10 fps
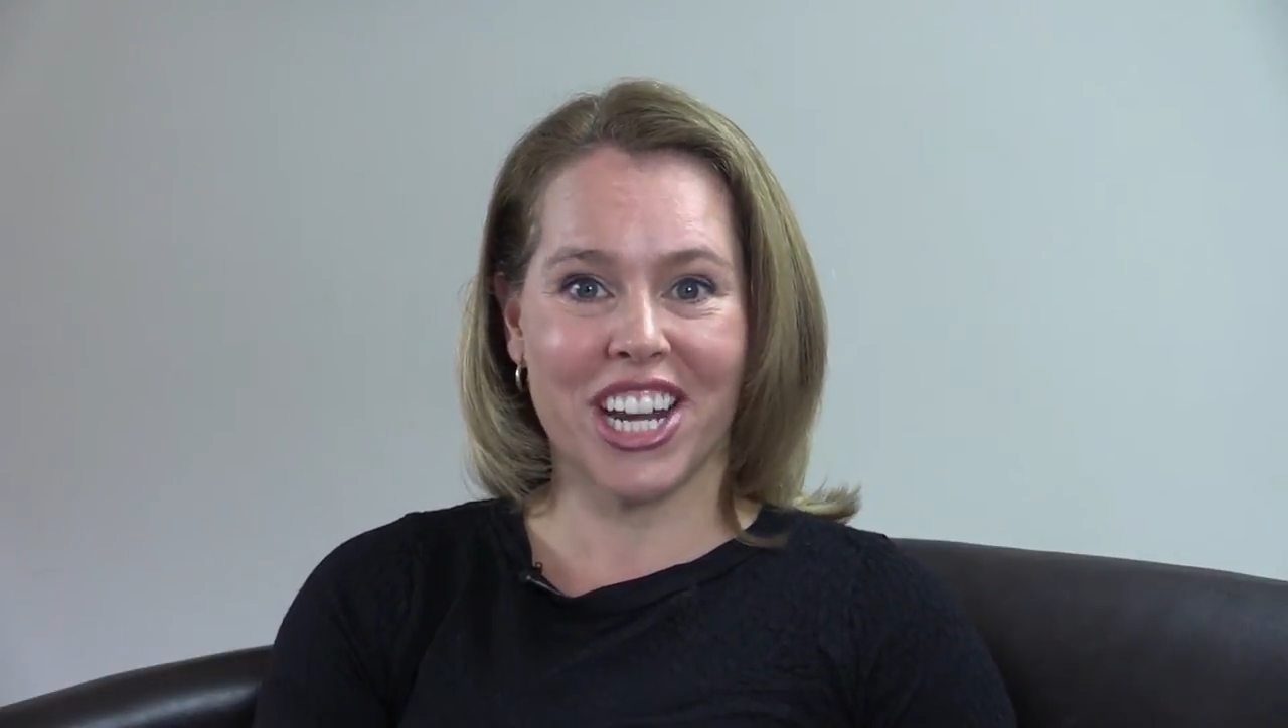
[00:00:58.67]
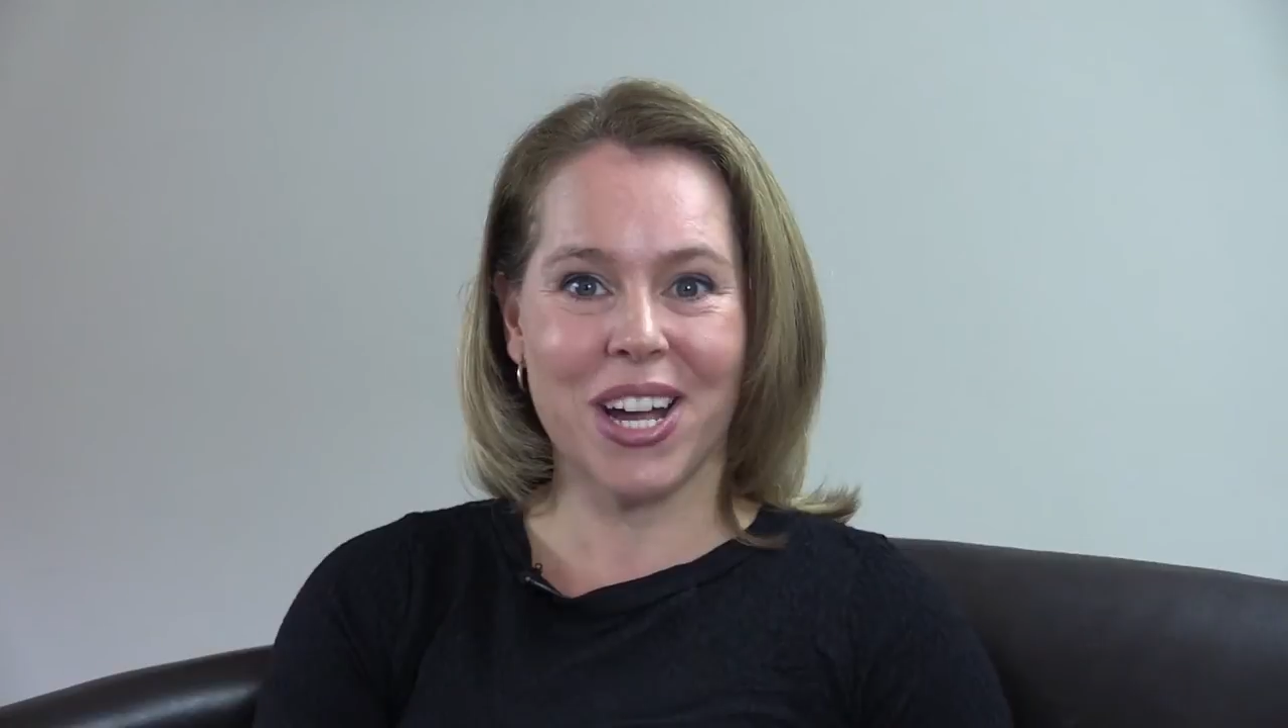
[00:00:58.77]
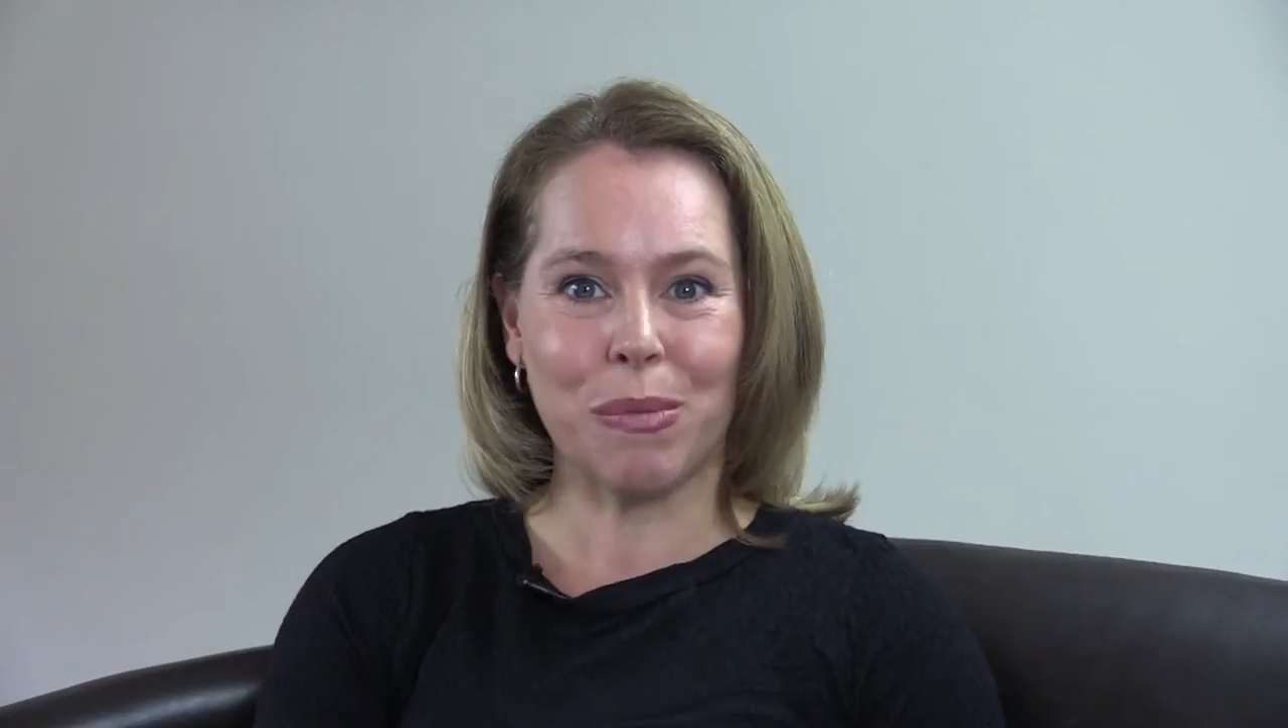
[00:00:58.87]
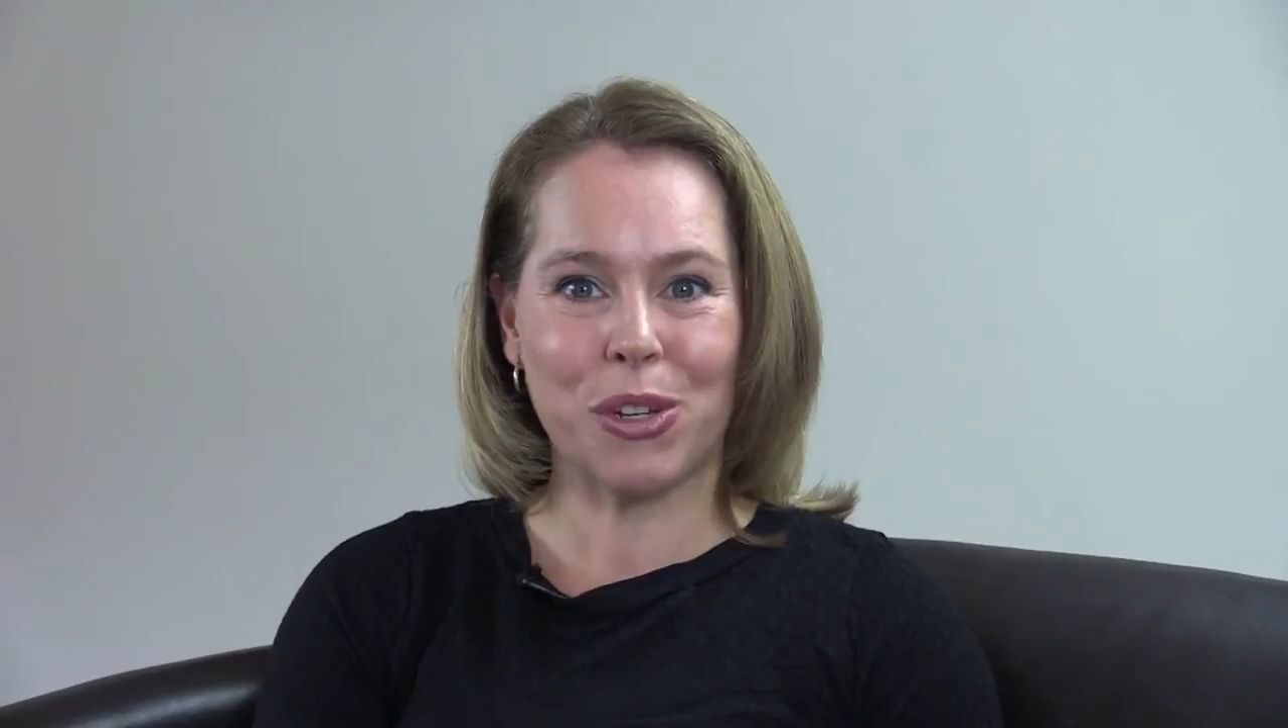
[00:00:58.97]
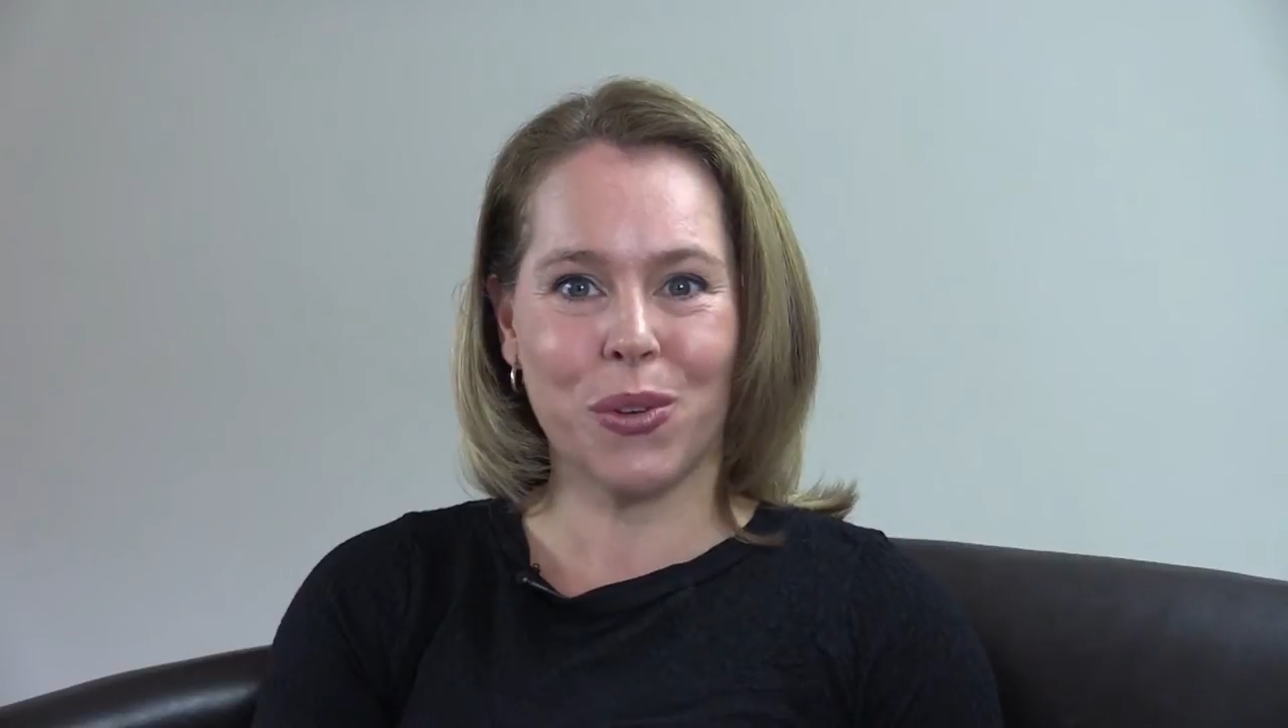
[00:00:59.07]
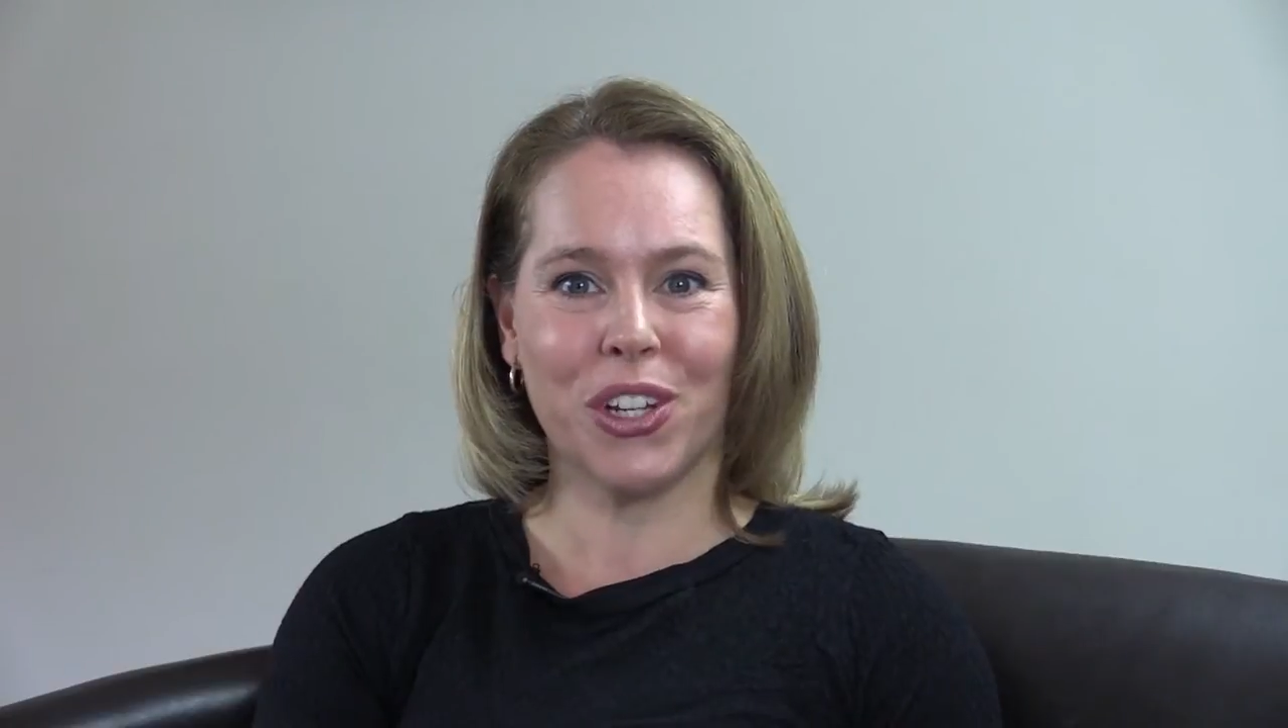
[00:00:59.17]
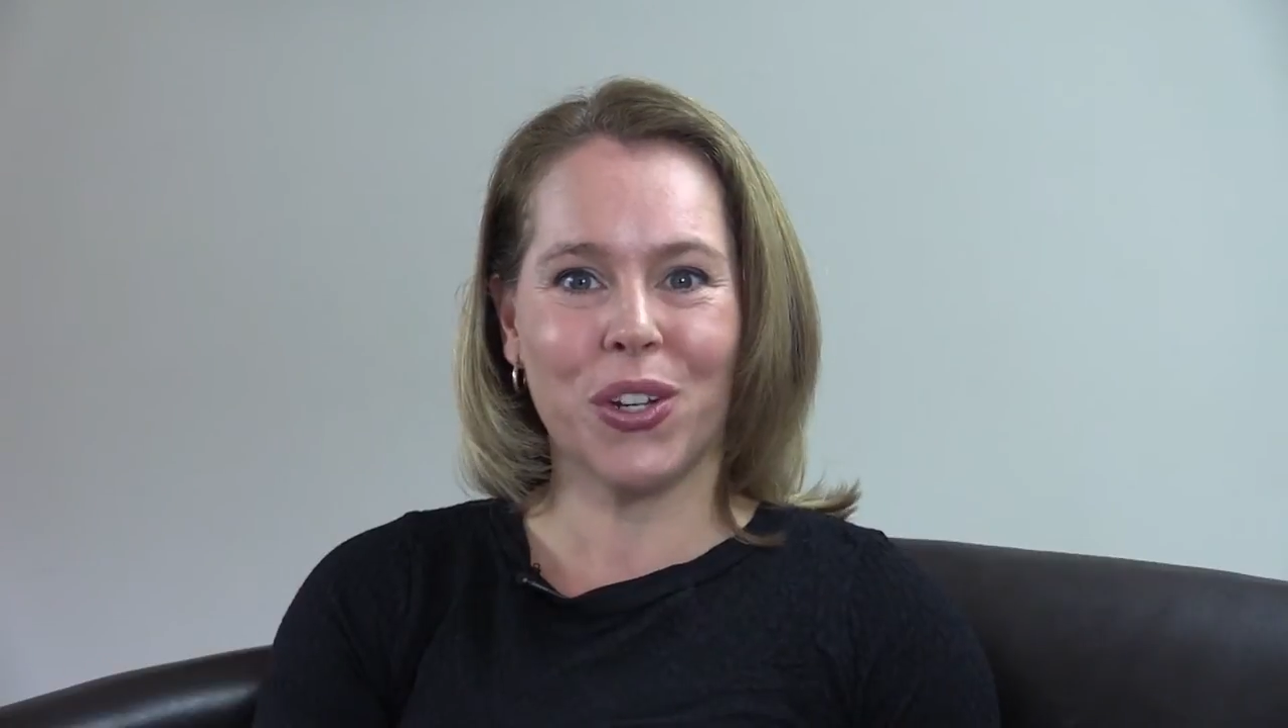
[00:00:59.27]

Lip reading: helps you in